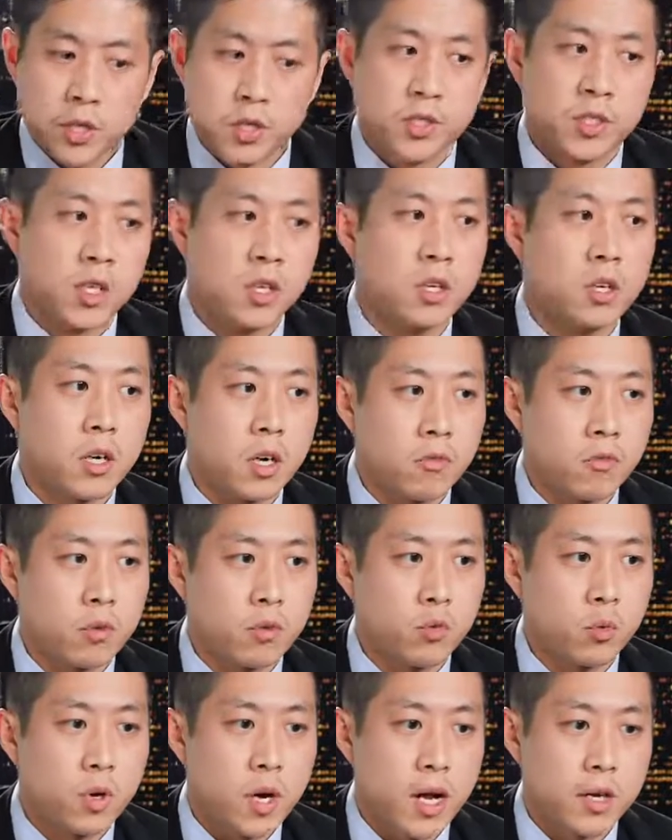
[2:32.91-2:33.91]
The second
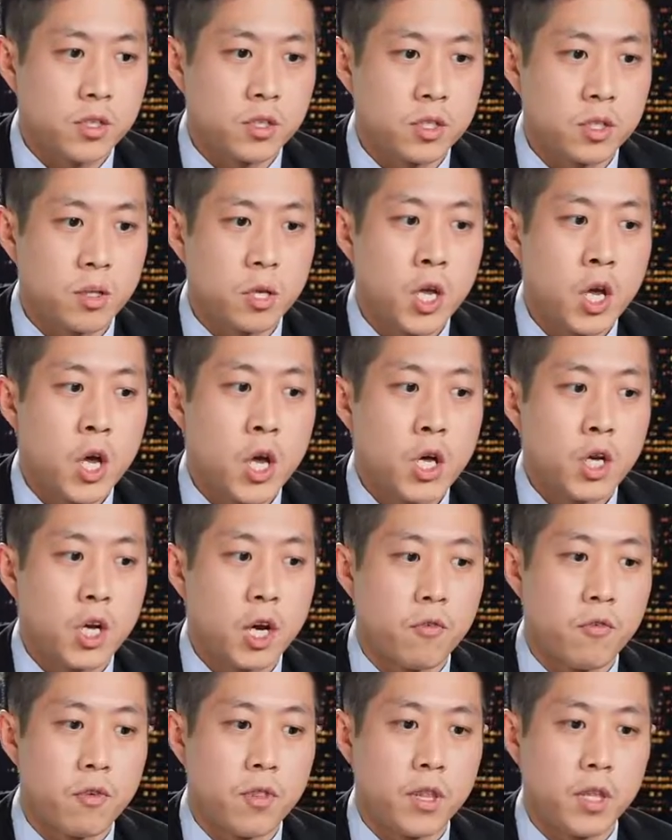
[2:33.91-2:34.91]
coverage would actually
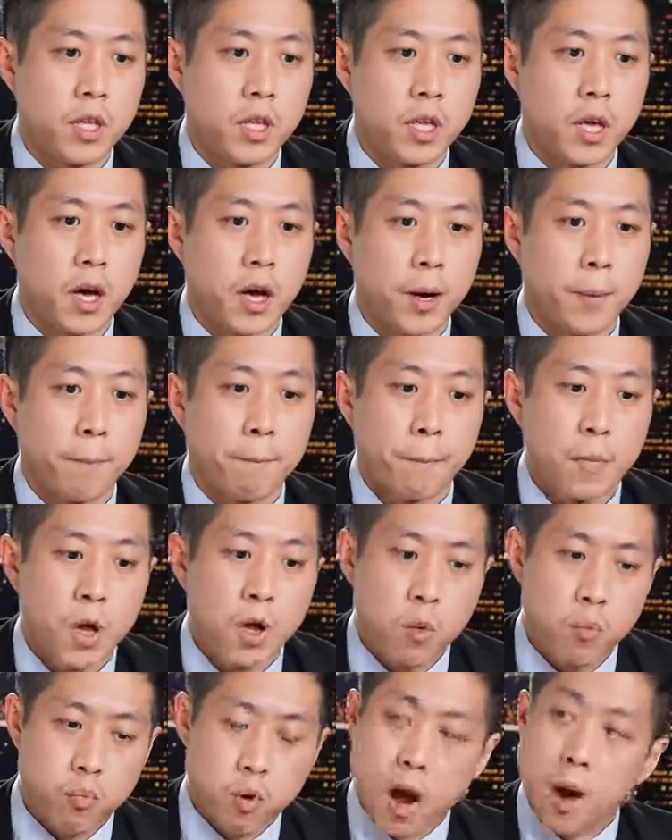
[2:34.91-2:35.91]
cover the
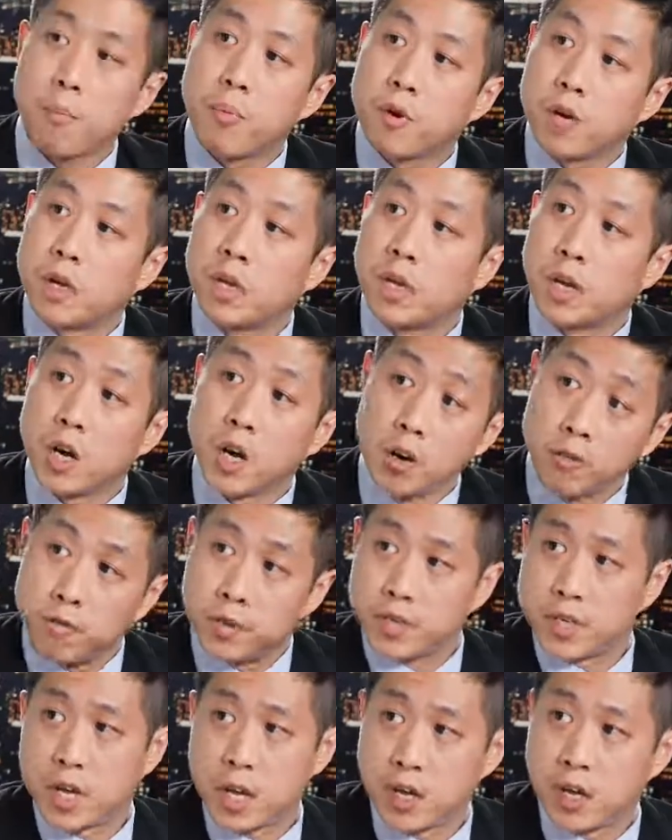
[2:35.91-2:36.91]
property of
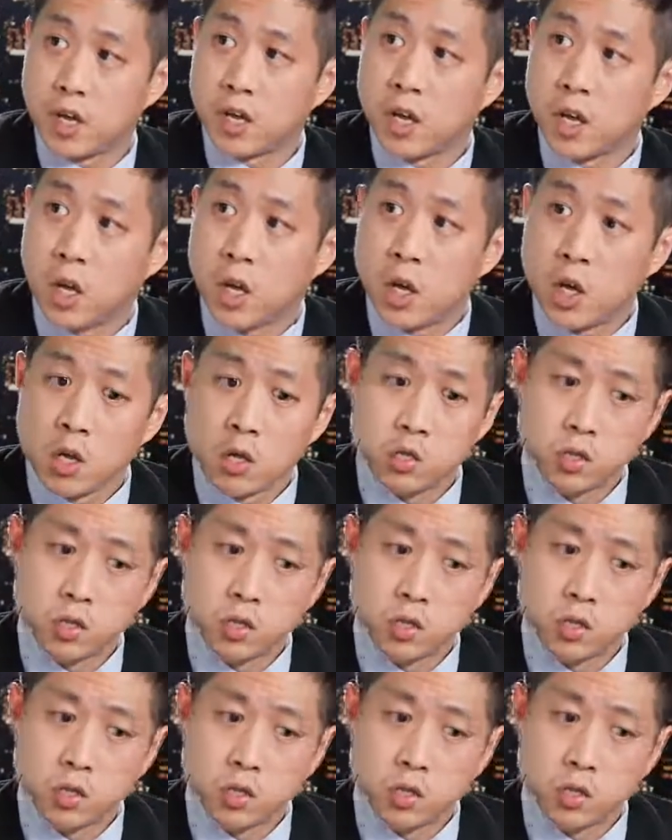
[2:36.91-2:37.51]
the tenant. Okay.